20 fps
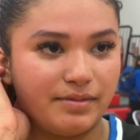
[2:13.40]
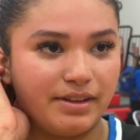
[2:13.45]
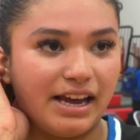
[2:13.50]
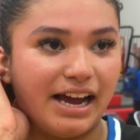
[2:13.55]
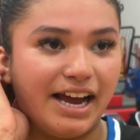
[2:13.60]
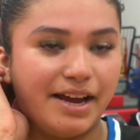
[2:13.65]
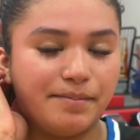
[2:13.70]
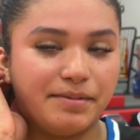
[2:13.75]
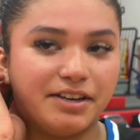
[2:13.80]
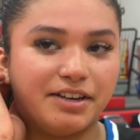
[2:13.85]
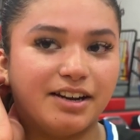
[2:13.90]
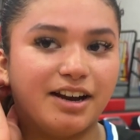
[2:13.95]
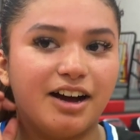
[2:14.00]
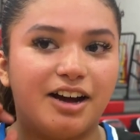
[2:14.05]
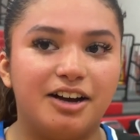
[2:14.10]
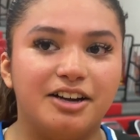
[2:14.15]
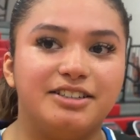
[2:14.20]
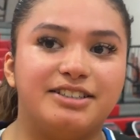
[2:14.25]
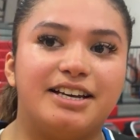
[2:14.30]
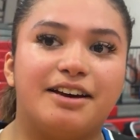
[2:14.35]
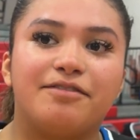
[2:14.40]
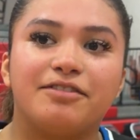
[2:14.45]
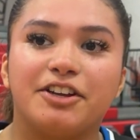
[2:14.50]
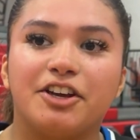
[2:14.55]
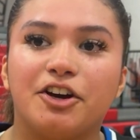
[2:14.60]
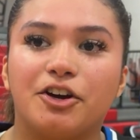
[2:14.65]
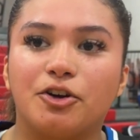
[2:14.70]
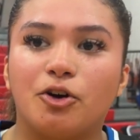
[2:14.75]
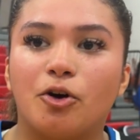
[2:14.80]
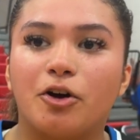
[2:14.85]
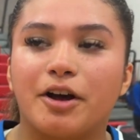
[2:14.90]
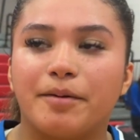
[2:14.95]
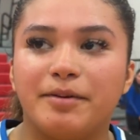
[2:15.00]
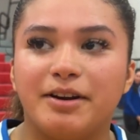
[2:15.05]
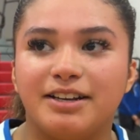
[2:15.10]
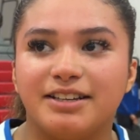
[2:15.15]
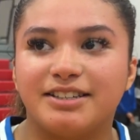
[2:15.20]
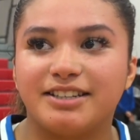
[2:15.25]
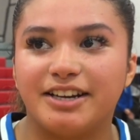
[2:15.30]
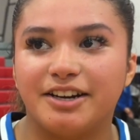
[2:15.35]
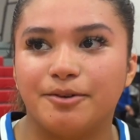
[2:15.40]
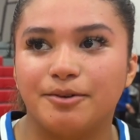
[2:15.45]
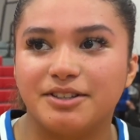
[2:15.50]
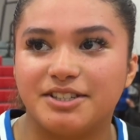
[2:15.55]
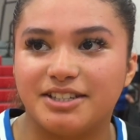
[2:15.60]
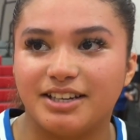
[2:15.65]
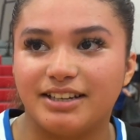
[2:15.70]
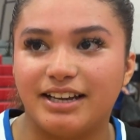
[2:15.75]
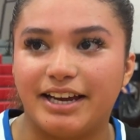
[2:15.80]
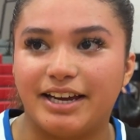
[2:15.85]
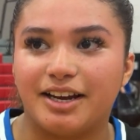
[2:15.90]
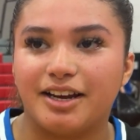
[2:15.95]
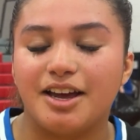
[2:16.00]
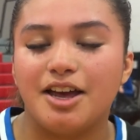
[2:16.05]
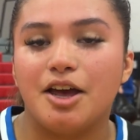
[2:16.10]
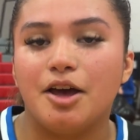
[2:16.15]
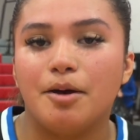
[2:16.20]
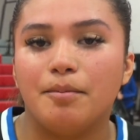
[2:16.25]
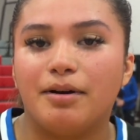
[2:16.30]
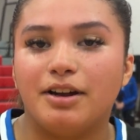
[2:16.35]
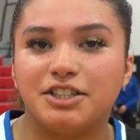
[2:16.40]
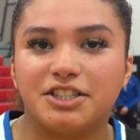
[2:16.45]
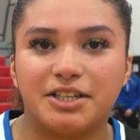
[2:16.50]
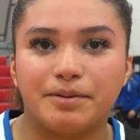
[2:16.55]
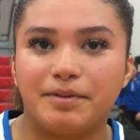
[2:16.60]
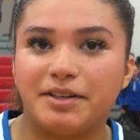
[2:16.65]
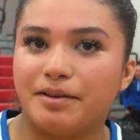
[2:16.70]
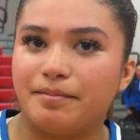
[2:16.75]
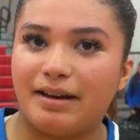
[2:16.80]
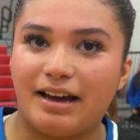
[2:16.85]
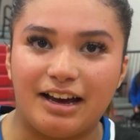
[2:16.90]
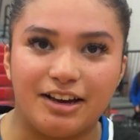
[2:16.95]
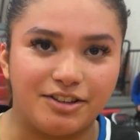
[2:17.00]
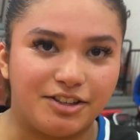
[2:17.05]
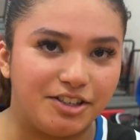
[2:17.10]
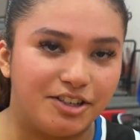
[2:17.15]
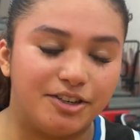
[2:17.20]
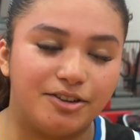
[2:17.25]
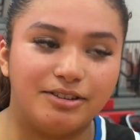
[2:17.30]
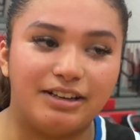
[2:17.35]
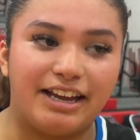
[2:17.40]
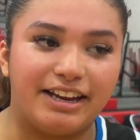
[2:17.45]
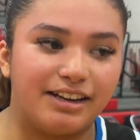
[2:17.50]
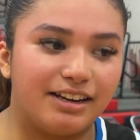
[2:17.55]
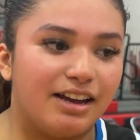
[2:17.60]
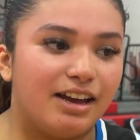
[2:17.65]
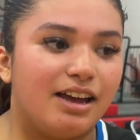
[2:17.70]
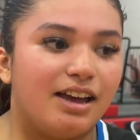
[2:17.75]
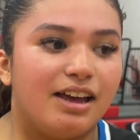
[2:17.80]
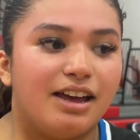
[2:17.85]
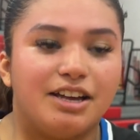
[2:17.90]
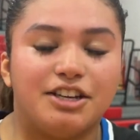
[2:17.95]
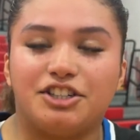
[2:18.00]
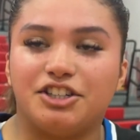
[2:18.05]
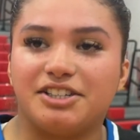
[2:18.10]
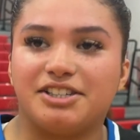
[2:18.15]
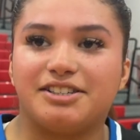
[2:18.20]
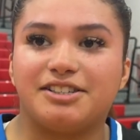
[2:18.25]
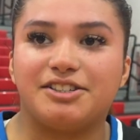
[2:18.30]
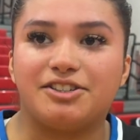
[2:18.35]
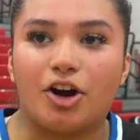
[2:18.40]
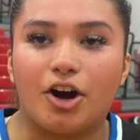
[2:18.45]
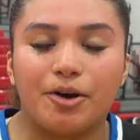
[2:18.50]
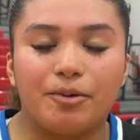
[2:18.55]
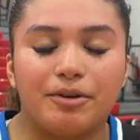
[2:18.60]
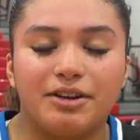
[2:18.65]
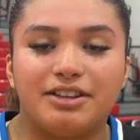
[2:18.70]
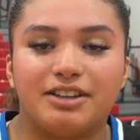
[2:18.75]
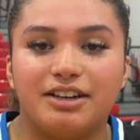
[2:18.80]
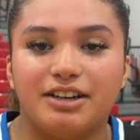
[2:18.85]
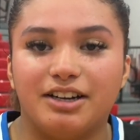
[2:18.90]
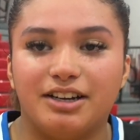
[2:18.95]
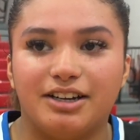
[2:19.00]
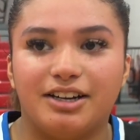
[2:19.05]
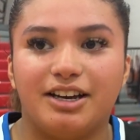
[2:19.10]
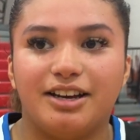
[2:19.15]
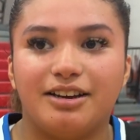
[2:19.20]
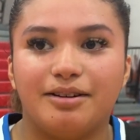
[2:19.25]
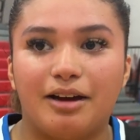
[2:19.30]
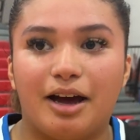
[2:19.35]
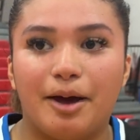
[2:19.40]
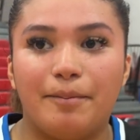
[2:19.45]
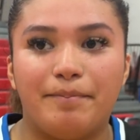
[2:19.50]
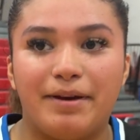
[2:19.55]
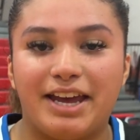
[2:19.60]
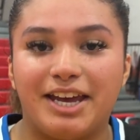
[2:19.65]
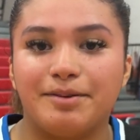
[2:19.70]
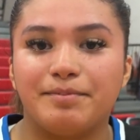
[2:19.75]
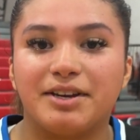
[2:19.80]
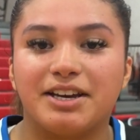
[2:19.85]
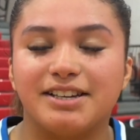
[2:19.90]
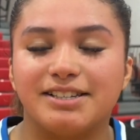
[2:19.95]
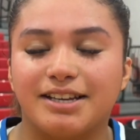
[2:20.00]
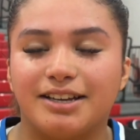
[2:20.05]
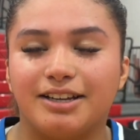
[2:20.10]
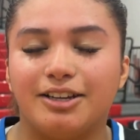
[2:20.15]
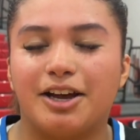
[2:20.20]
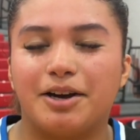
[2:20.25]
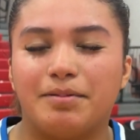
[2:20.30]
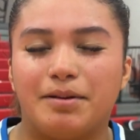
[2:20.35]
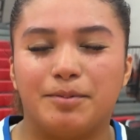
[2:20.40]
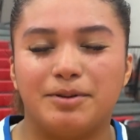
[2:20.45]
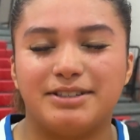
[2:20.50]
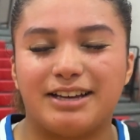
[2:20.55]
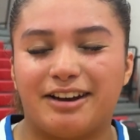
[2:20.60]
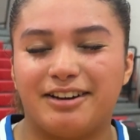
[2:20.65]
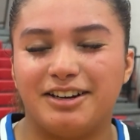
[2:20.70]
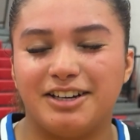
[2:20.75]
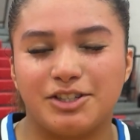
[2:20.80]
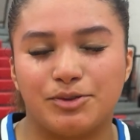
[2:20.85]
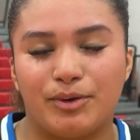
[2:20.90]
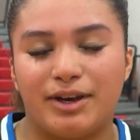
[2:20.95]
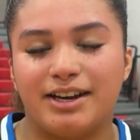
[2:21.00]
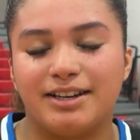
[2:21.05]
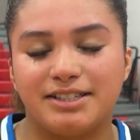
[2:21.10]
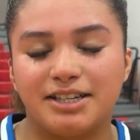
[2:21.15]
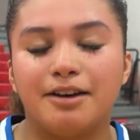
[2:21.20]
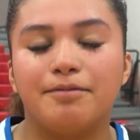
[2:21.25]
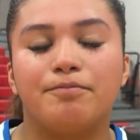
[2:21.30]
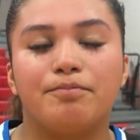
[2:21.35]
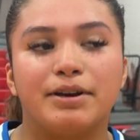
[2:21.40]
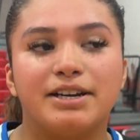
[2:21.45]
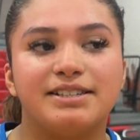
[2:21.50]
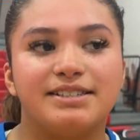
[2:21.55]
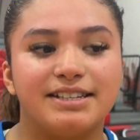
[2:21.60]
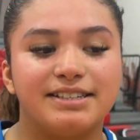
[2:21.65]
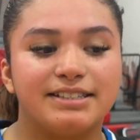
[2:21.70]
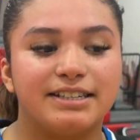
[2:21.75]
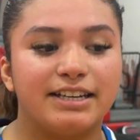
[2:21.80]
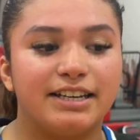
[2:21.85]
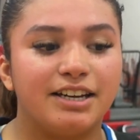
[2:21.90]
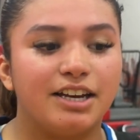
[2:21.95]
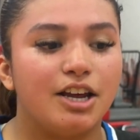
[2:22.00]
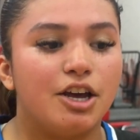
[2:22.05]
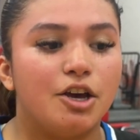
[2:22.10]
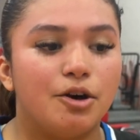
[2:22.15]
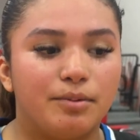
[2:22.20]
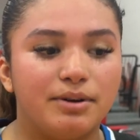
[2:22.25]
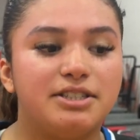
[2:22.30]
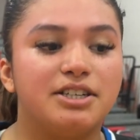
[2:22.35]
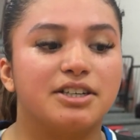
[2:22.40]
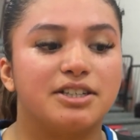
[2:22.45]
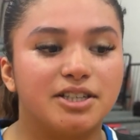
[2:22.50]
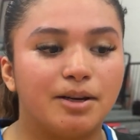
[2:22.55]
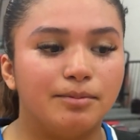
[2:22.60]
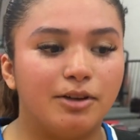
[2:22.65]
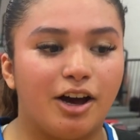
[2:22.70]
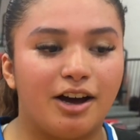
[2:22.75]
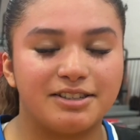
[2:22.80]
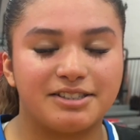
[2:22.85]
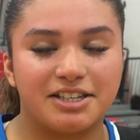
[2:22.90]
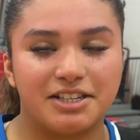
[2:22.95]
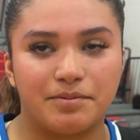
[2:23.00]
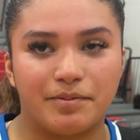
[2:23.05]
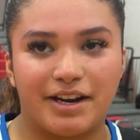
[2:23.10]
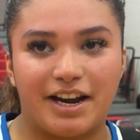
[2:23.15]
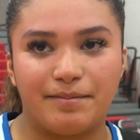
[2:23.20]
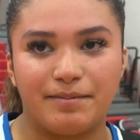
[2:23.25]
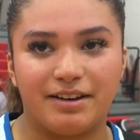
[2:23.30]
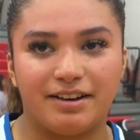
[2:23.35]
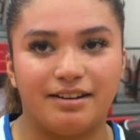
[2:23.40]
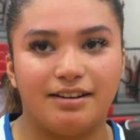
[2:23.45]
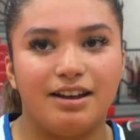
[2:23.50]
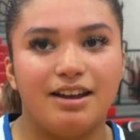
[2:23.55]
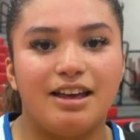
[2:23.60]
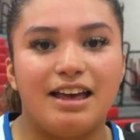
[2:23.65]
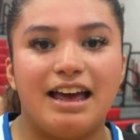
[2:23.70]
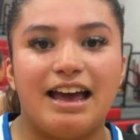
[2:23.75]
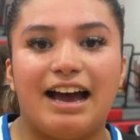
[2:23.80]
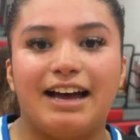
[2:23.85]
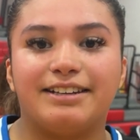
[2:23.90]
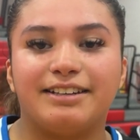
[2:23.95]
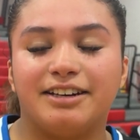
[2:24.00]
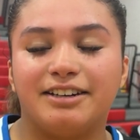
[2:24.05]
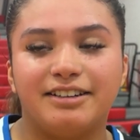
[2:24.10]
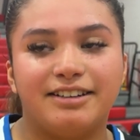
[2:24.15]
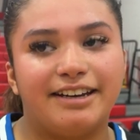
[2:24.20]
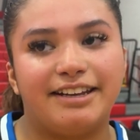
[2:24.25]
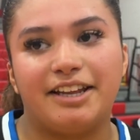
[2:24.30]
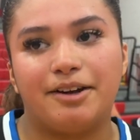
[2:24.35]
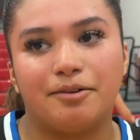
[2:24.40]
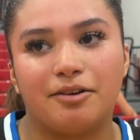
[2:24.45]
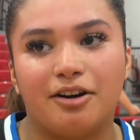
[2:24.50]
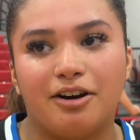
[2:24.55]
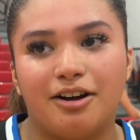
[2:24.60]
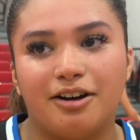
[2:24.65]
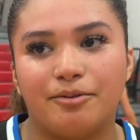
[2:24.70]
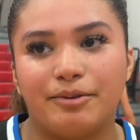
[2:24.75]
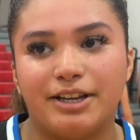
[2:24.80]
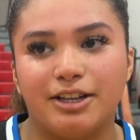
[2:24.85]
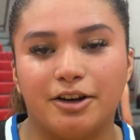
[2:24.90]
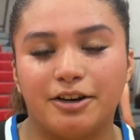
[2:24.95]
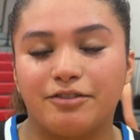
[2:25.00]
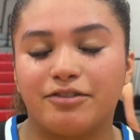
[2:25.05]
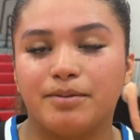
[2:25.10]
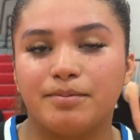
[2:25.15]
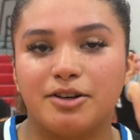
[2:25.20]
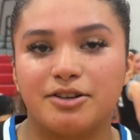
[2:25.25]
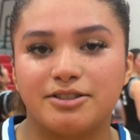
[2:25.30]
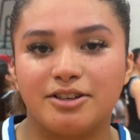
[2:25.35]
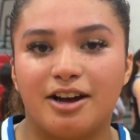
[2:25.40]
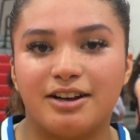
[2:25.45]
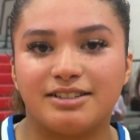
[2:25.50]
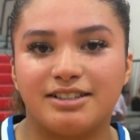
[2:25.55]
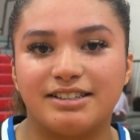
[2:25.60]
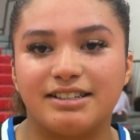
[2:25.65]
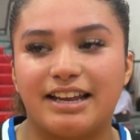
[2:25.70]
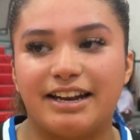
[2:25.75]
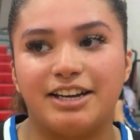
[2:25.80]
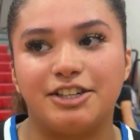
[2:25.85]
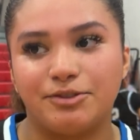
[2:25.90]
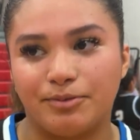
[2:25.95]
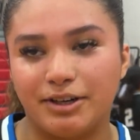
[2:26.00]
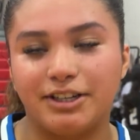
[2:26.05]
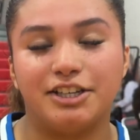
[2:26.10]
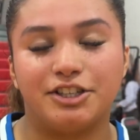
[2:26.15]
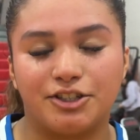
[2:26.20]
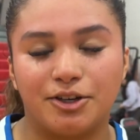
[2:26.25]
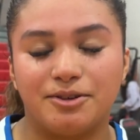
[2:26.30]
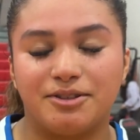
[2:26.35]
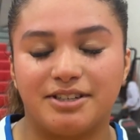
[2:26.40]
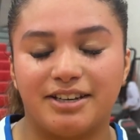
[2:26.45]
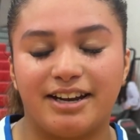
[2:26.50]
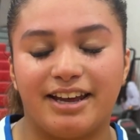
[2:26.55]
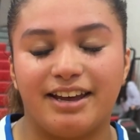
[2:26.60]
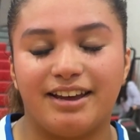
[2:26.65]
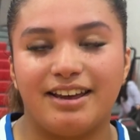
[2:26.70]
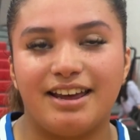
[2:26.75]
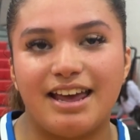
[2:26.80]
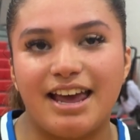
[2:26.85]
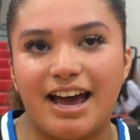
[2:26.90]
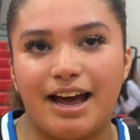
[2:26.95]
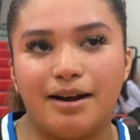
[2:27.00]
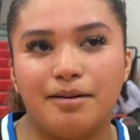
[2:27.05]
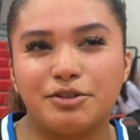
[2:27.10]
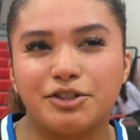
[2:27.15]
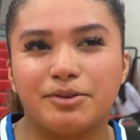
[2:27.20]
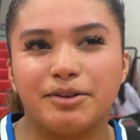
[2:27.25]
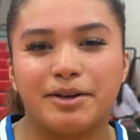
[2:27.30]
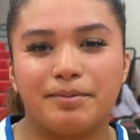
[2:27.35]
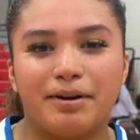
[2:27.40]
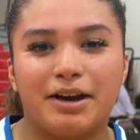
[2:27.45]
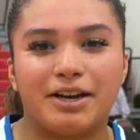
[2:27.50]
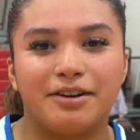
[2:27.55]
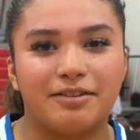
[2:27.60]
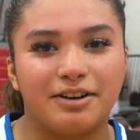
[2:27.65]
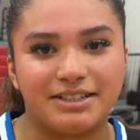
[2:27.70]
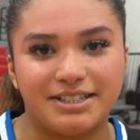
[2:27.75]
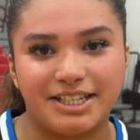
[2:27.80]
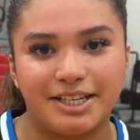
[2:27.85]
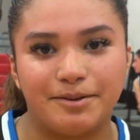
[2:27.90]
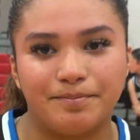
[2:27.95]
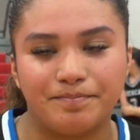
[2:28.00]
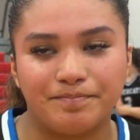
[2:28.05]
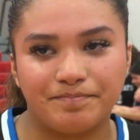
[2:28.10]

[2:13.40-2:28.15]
Yeah, definitely our goal coming into here was to punch them in the mouth, just start with a bang, because a lot of people doubted us. We had a tough preseason. We took some losses, but at the end of the day, we learned from those losses, and it really showed today. And I'm just really proud of our team.